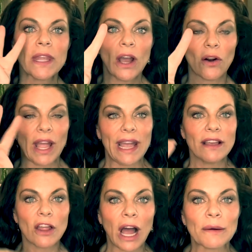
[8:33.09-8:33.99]
Okay,
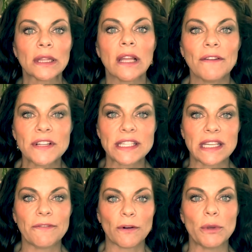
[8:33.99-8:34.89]
I would love to see
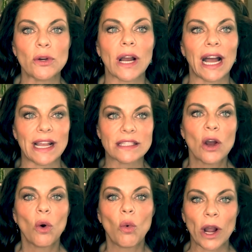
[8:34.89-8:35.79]
from you guys
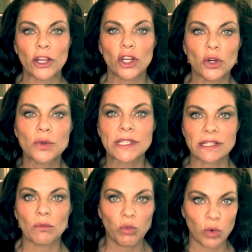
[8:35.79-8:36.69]
what you
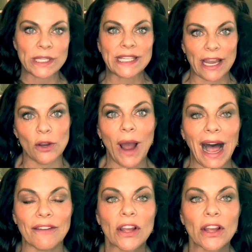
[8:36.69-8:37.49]
would say you have.